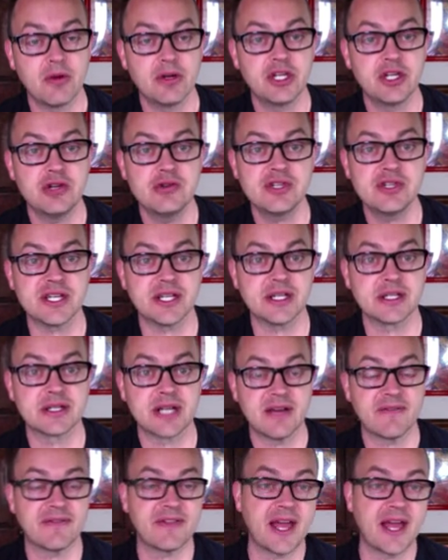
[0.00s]
use it.
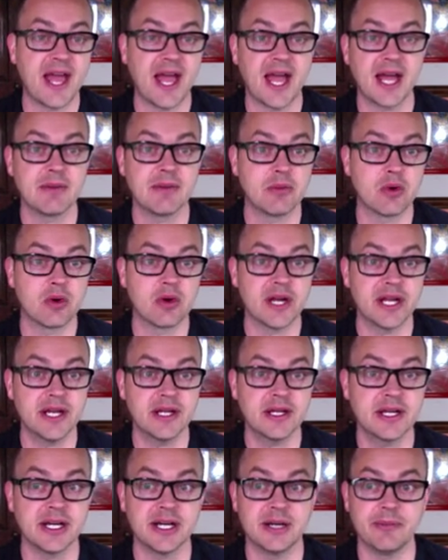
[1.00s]
If they had more
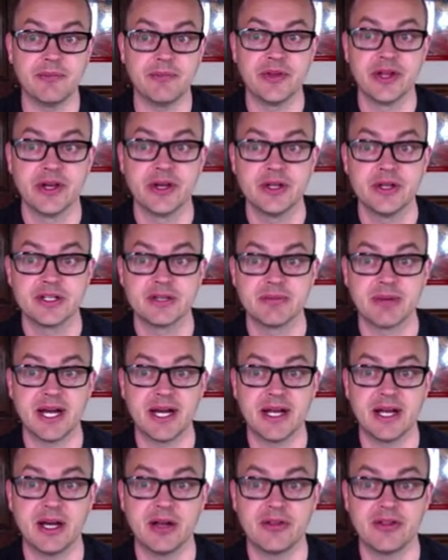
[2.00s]
income to buy
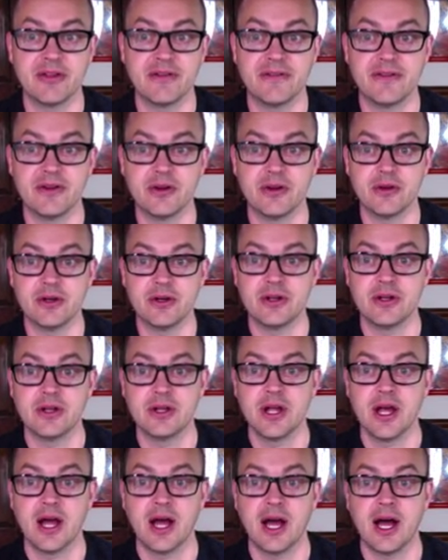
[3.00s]
healthy food,
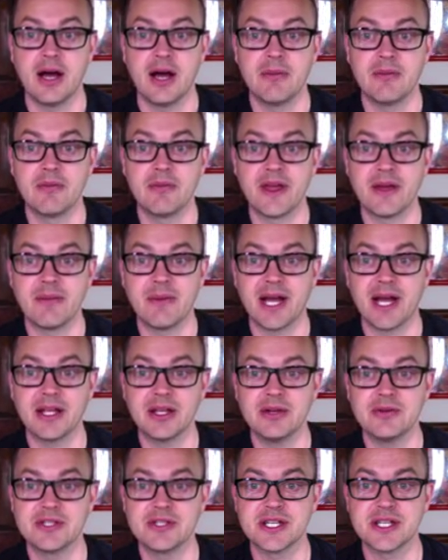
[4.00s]
they might
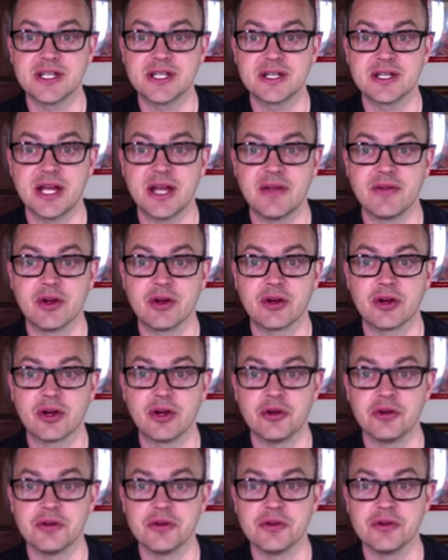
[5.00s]
use it, and their
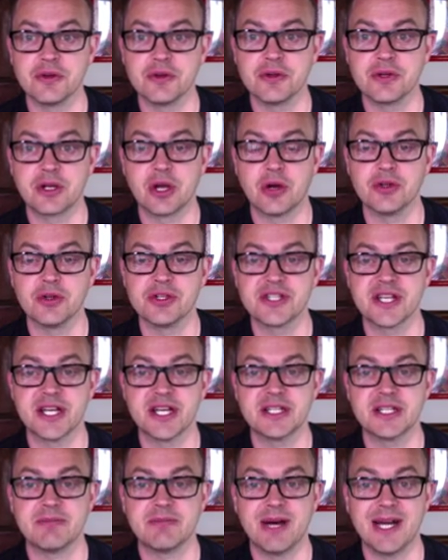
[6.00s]
goal
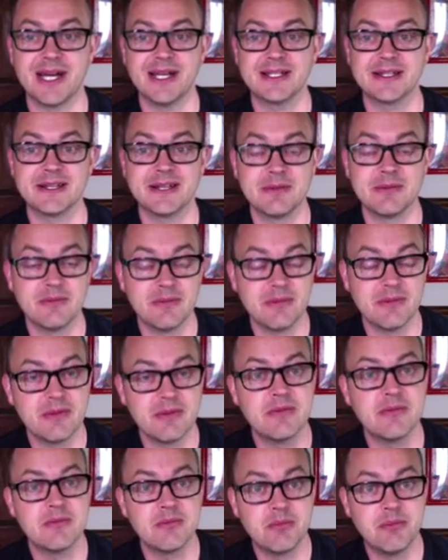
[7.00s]
set might
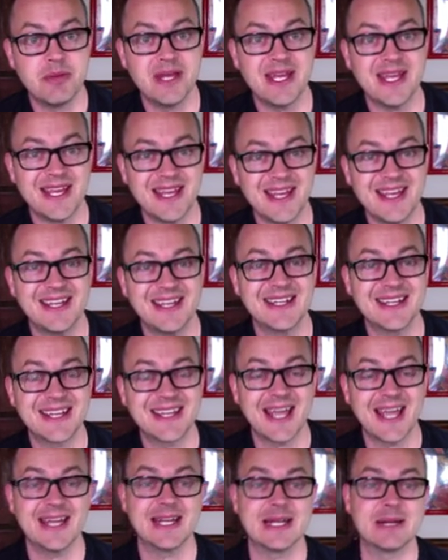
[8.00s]
be
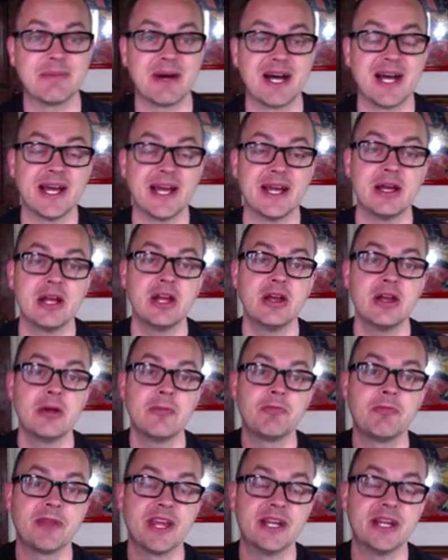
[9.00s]
indicated by
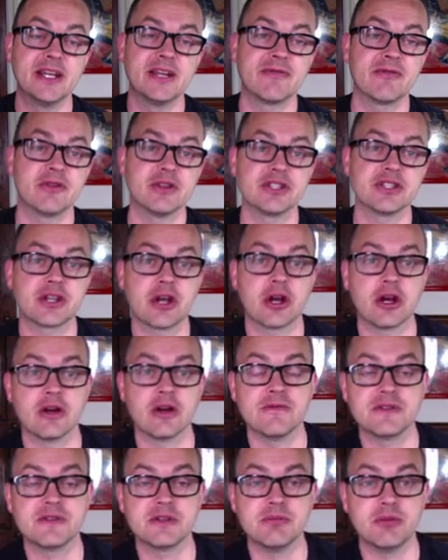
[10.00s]
indifference
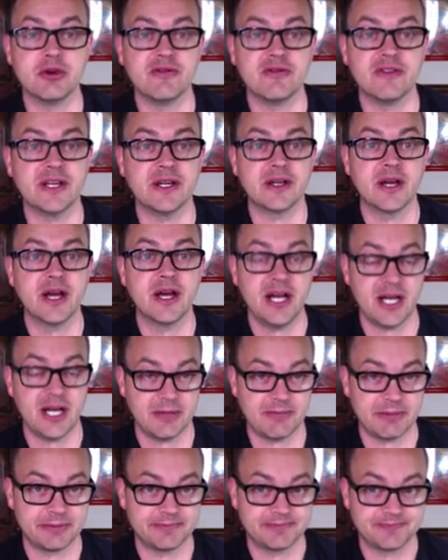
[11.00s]
curves moving
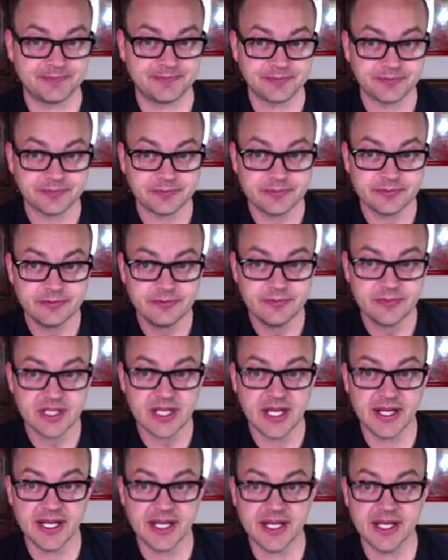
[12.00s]
up.
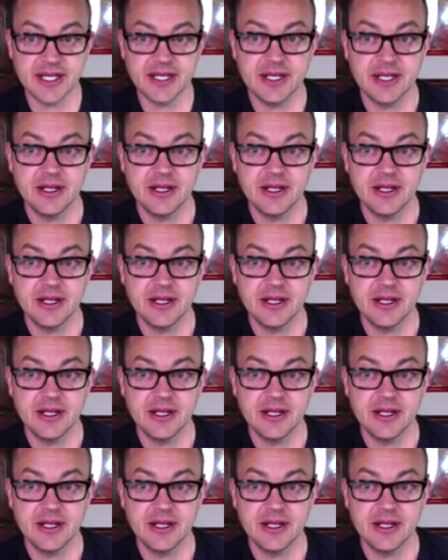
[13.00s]
Again,